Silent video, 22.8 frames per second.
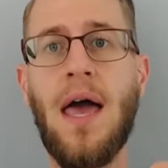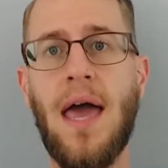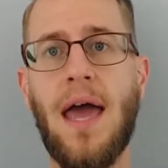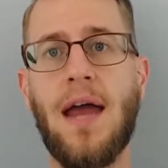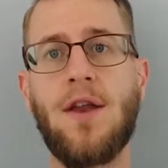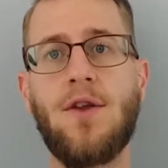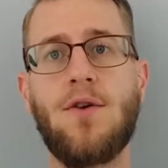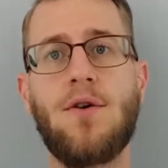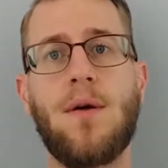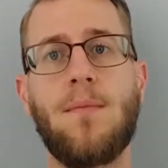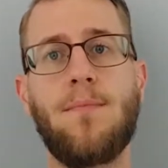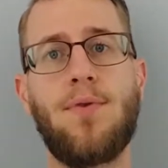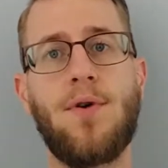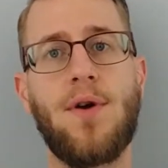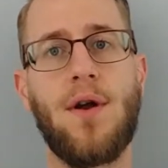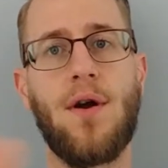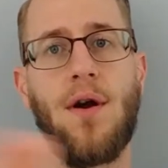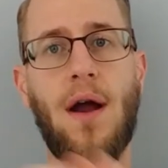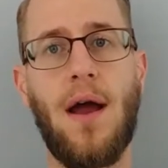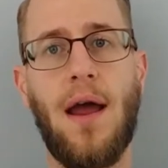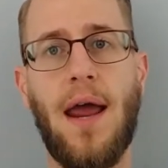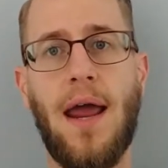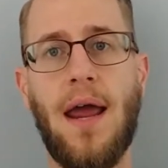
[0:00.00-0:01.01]
and you can put
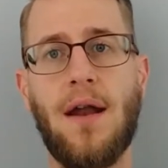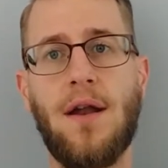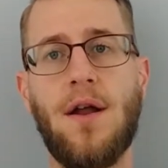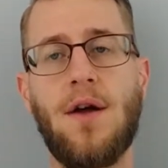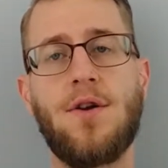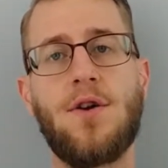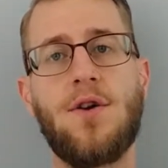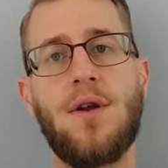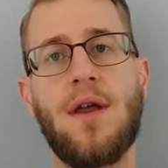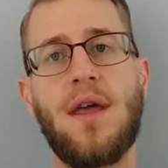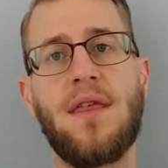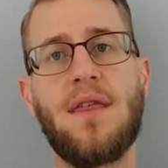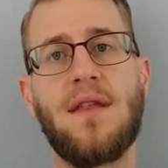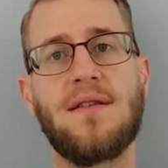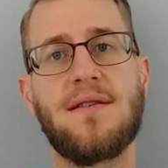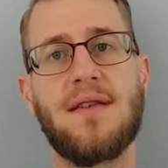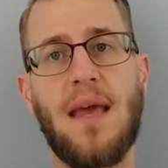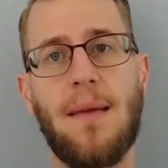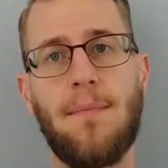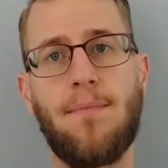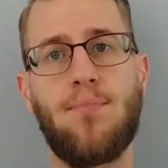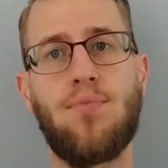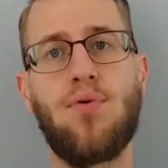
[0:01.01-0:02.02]
your hand underneath and
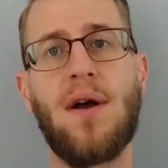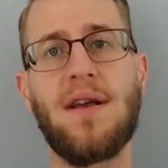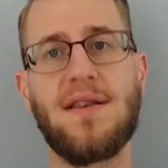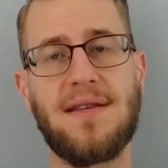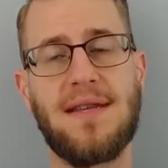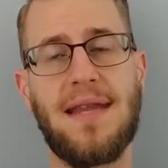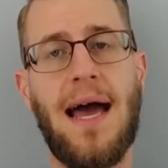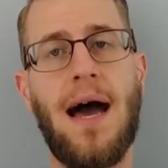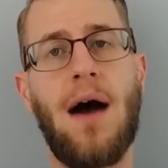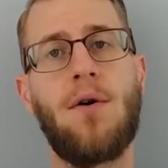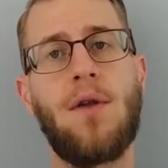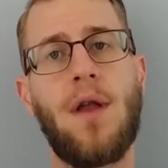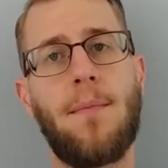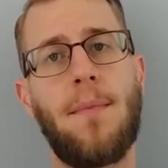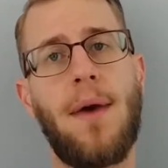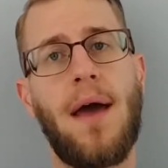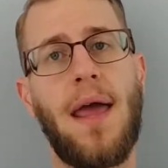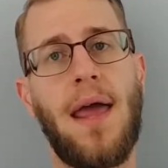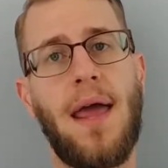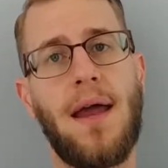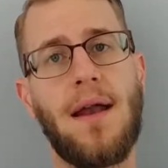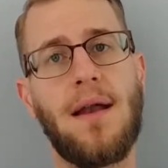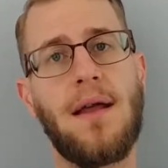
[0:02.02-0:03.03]
say press down on my
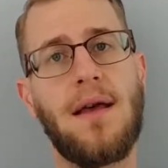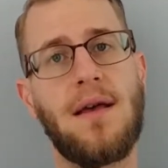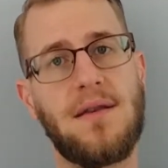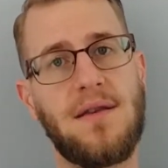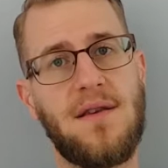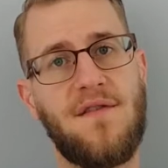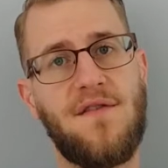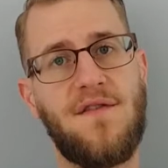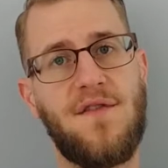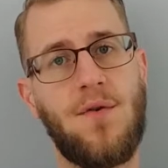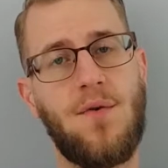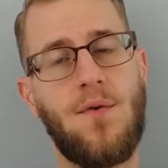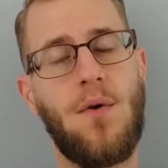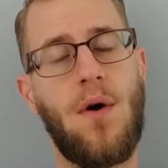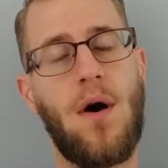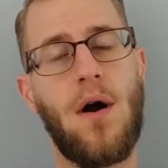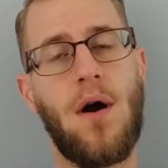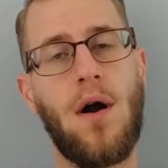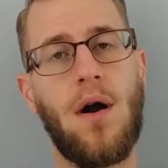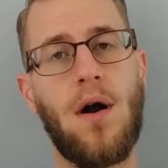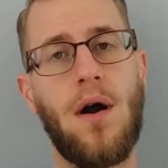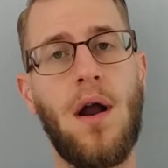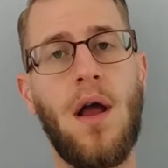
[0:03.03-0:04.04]
hand as if you
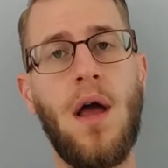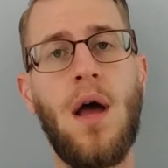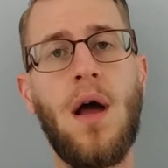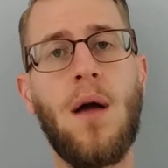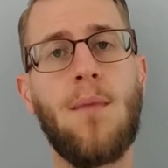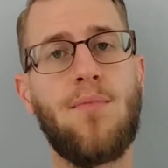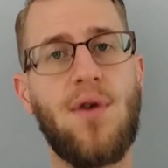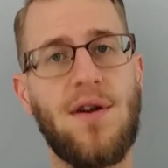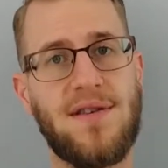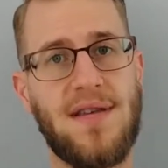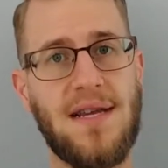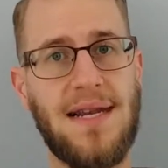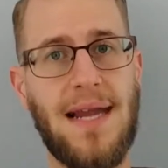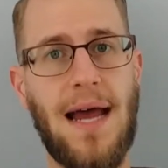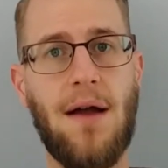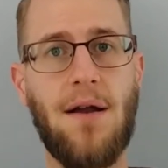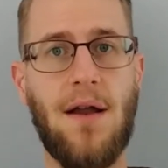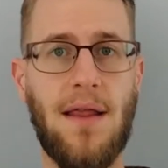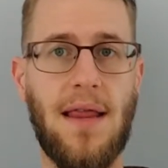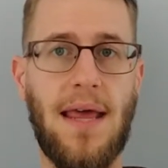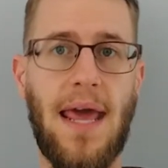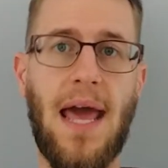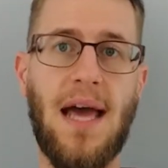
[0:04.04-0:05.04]
are pressing down
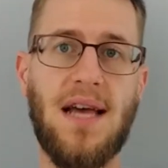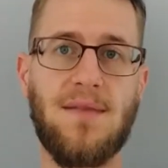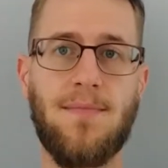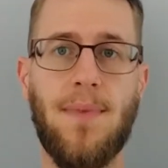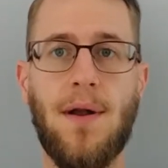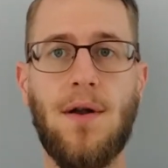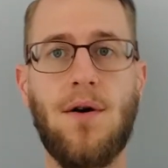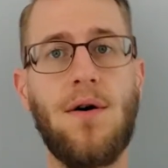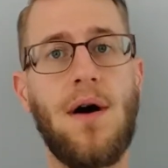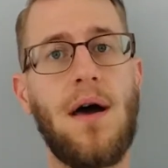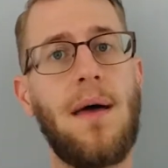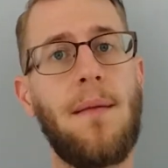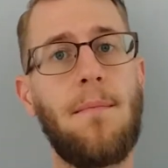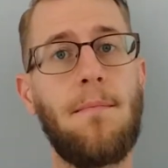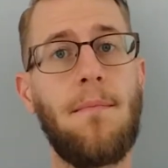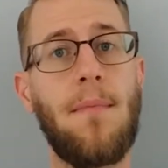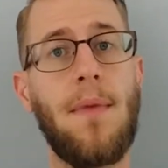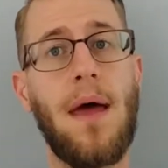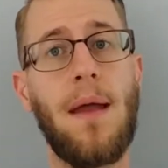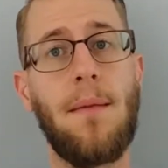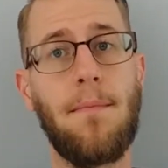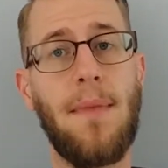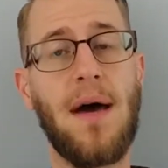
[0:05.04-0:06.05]
on the gas pedal,
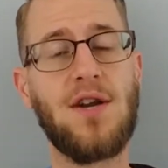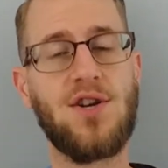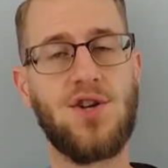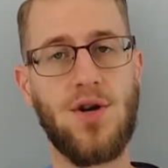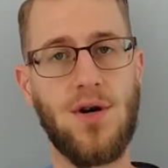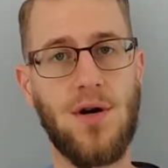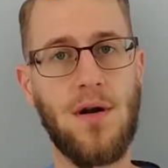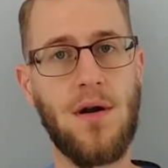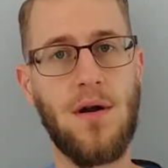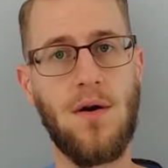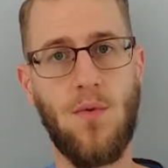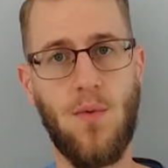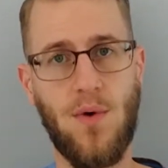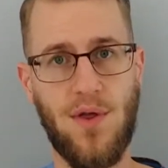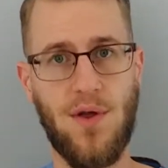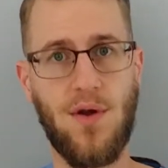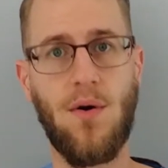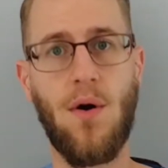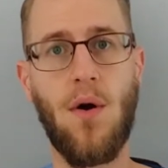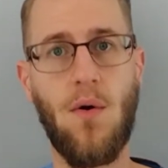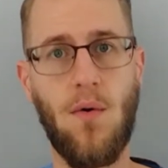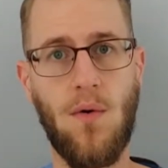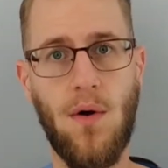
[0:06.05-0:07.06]
and measure with
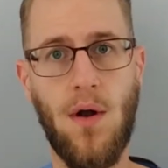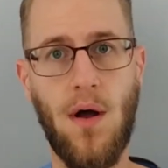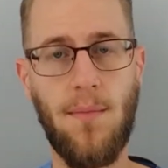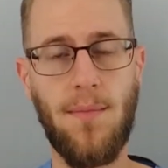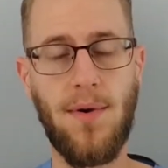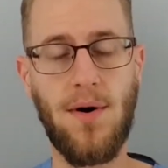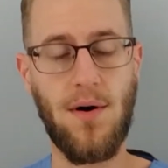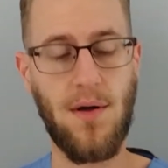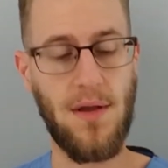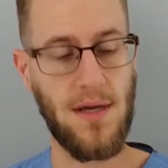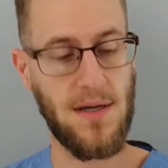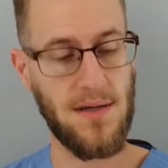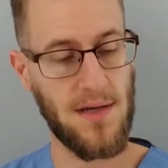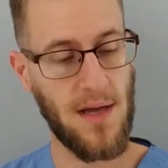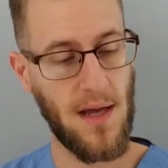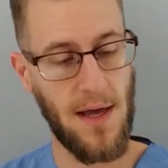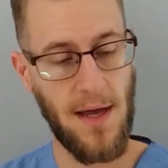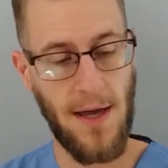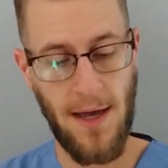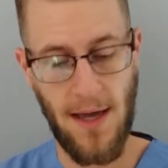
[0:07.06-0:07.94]
your own abilities